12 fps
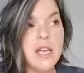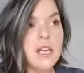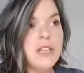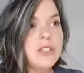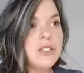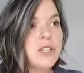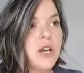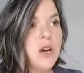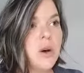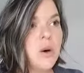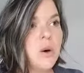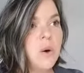
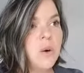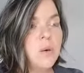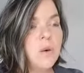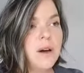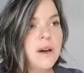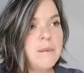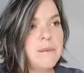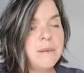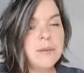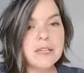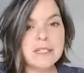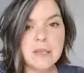So
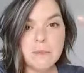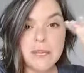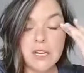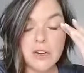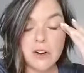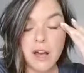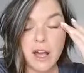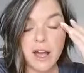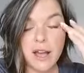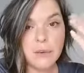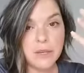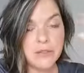maybe you get something in your
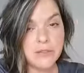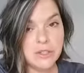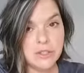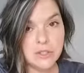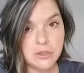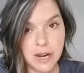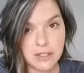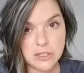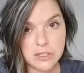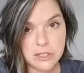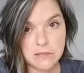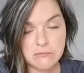eye. Well, you've
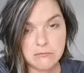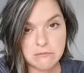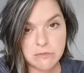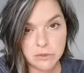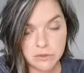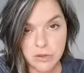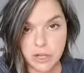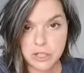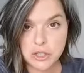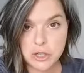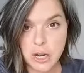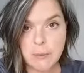scratched
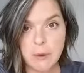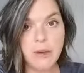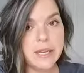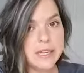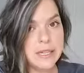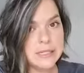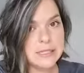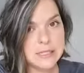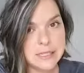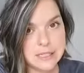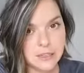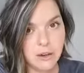your eyeball. It needs
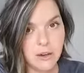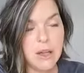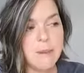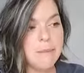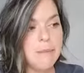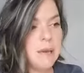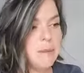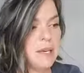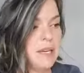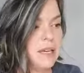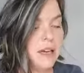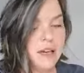to heal.
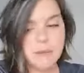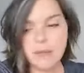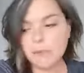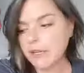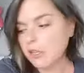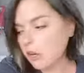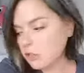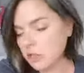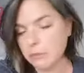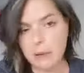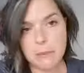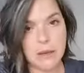Maybe like my dog
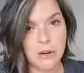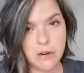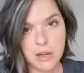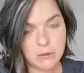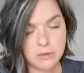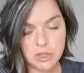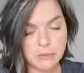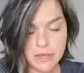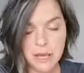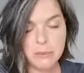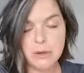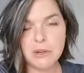jumped
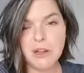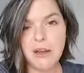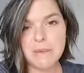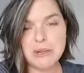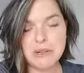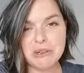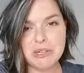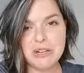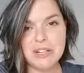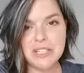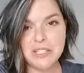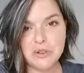up on me earlier
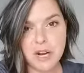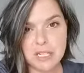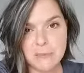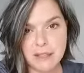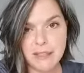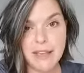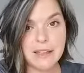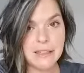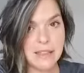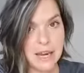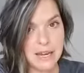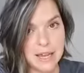and he scratched my leg.
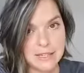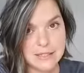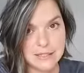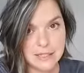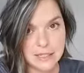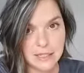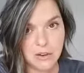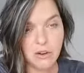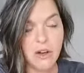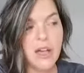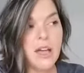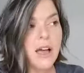That has to
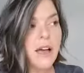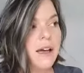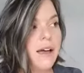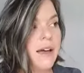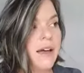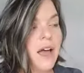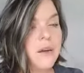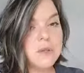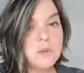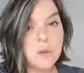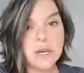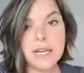heal. I
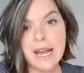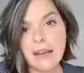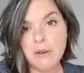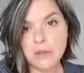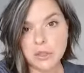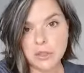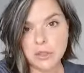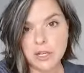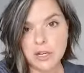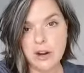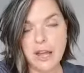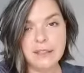was working out
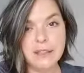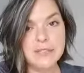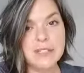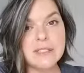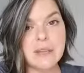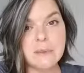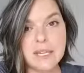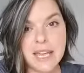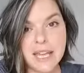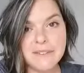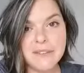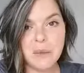earlier. I lifted something
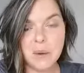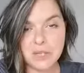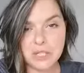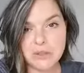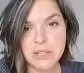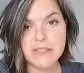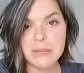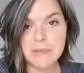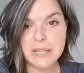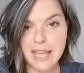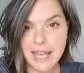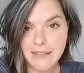heavy. Well, when you lift
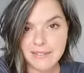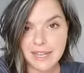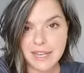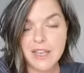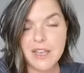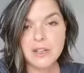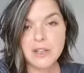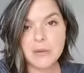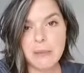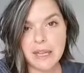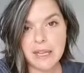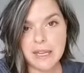something heavy, you
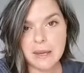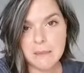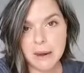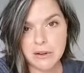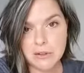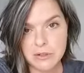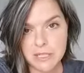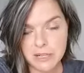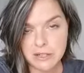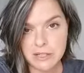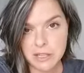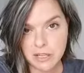make micro
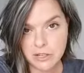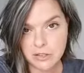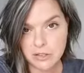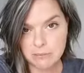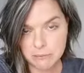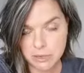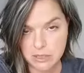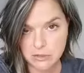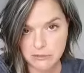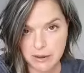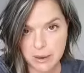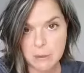tears in your
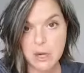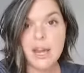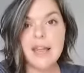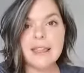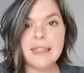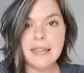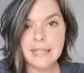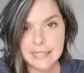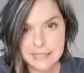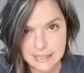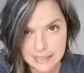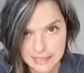muscle fiber. They
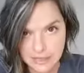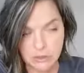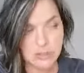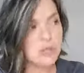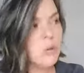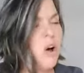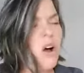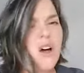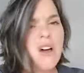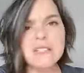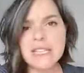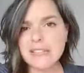need to heal. So
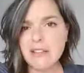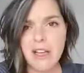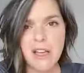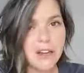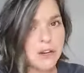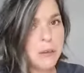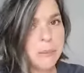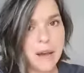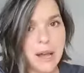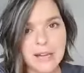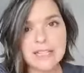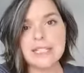all day long, your
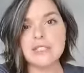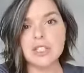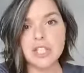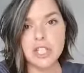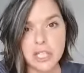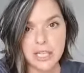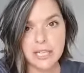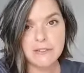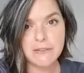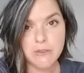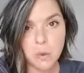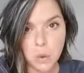body is
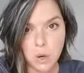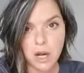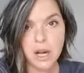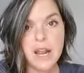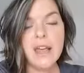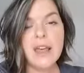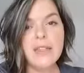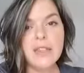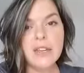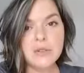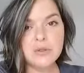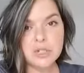looking for
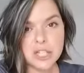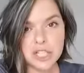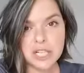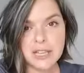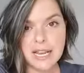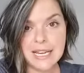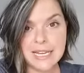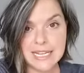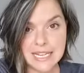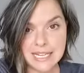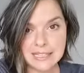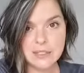the nutrition that it
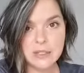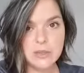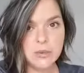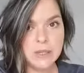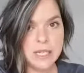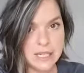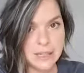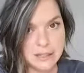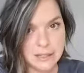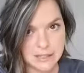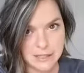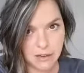needs to heal
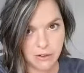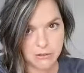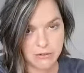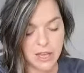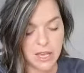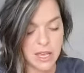itself.